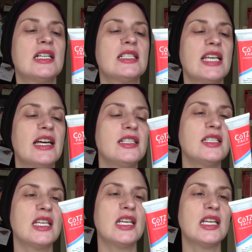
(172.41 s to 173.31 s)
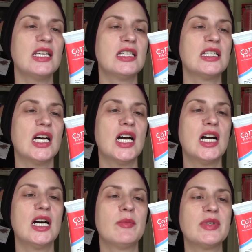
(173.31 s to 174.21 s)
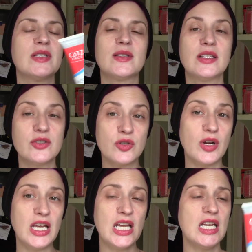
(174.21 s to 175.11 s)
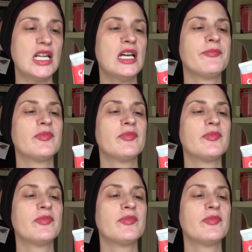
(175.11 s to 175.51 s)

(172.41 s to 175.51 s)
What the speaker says: tinted sunscreen.